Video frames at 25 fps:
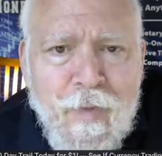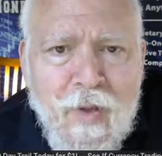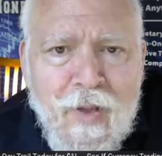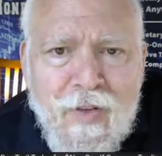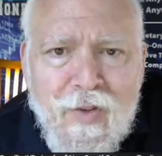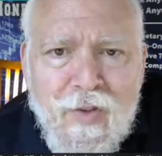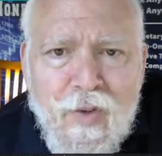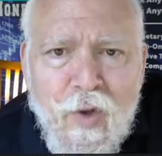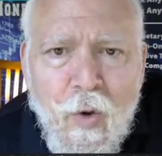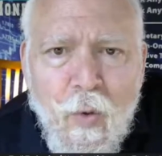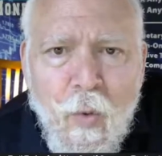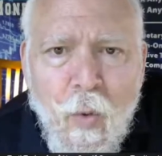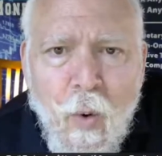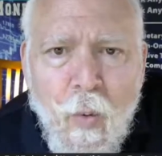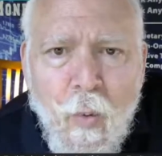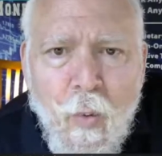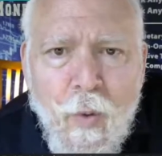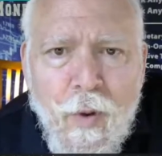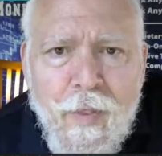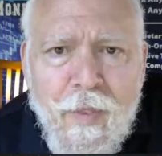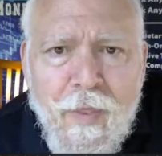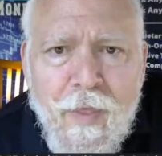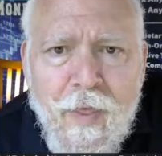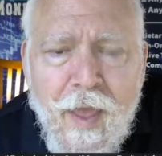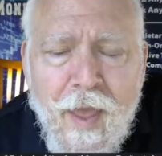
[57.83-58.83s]
So
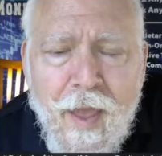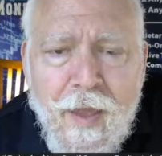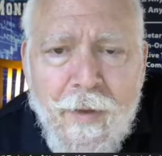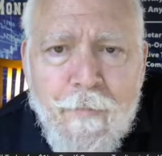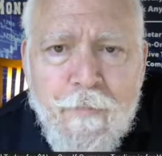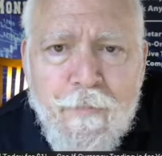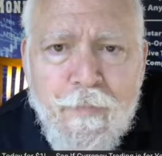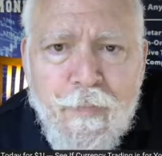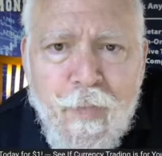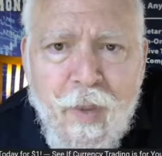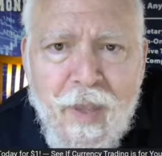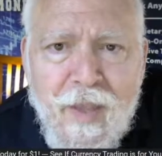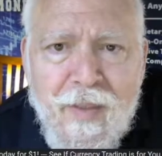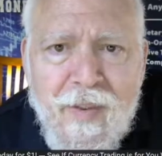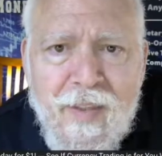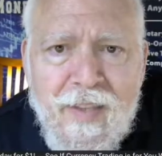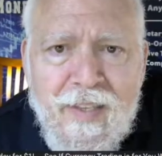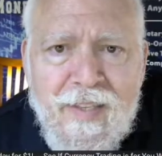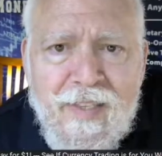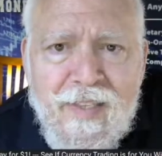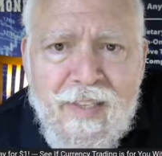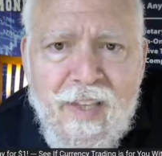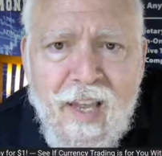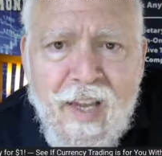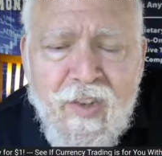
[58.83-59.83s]
with that, in
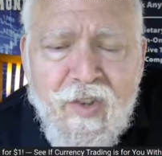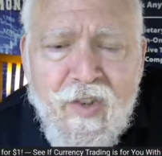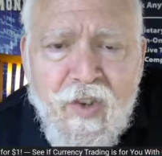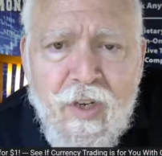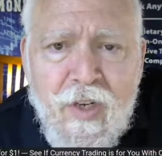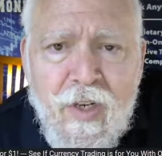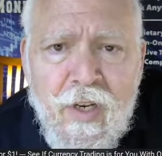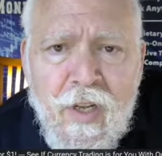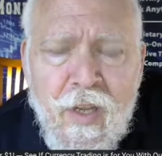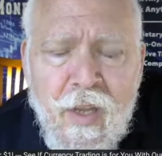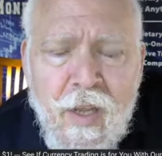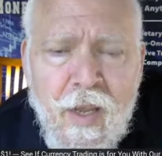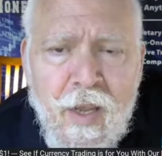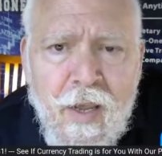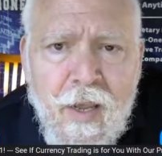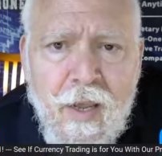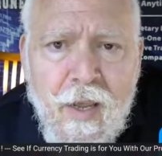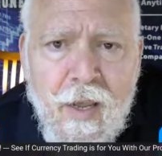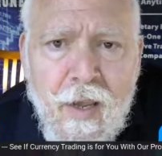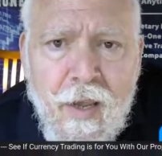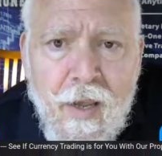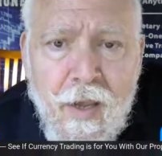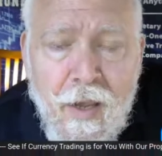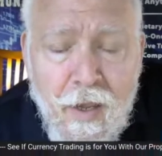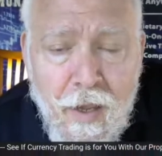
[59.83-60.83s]
this session,
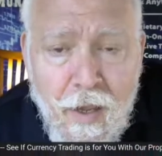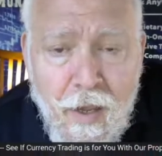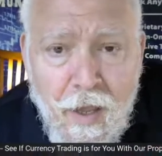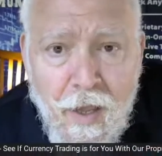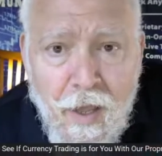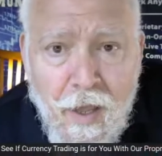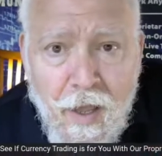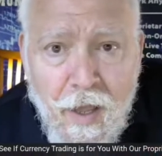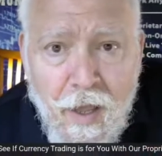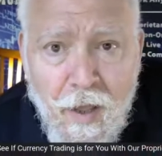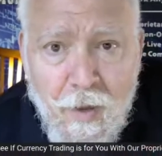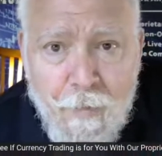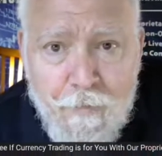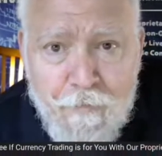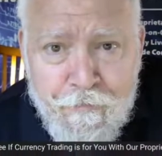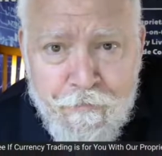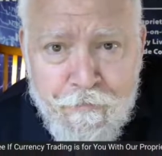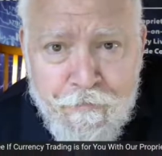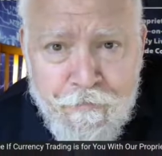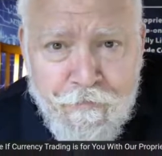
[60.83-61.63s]
I